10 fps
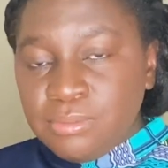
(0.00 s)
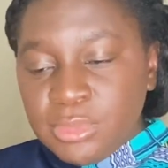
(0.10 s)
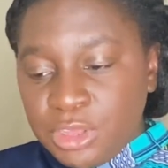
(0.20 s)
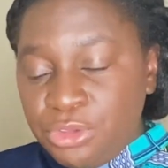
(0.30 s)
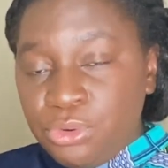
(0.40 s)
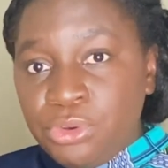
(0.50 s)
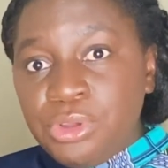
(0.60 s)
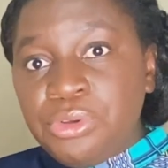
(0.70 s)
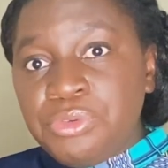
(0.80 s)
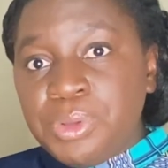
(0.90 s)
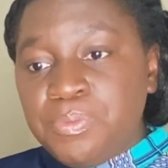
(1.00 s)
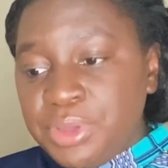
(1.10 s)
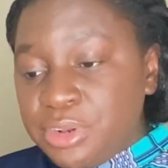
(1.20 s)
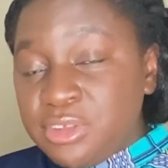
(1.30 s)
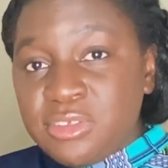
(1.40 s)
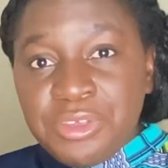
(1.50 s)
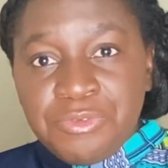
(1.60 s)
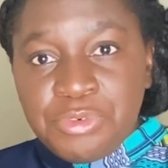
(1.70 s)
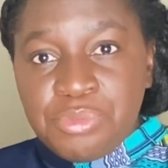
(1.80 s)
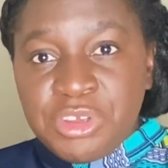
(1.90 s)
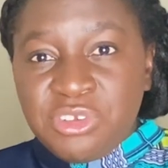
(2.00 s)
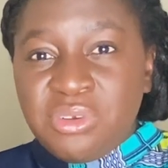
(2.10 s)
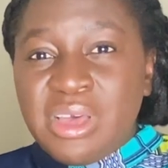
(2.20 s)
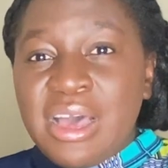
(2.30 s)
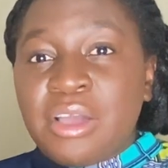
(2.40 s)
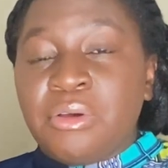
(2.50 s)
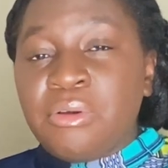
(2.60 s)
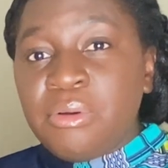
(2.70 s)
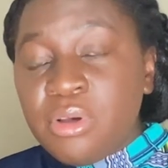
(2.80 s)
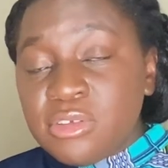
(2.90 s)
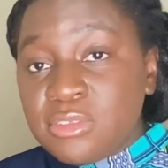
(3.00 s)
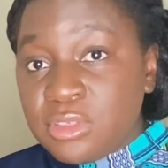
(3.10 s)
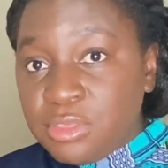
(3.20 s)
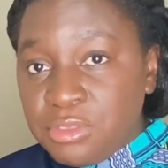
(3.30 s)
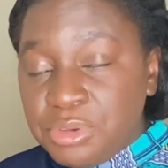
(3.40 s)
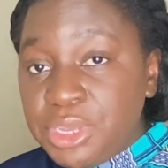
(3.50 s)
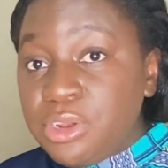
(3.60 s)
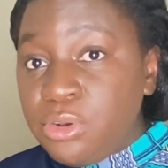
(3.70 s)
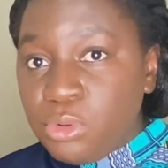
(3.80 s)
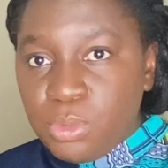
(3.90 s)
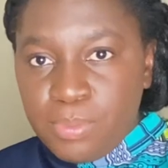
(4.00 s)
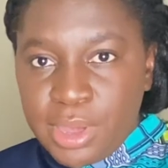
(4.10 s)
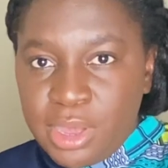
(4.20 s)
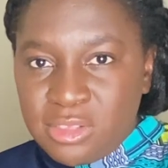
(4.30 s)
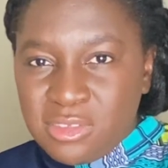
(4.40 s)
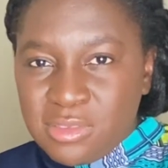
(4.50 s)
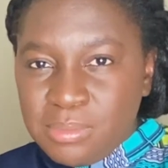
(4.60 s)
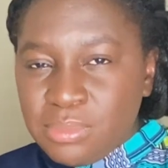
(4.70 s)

You're going to repeat this information across the 3 notepads.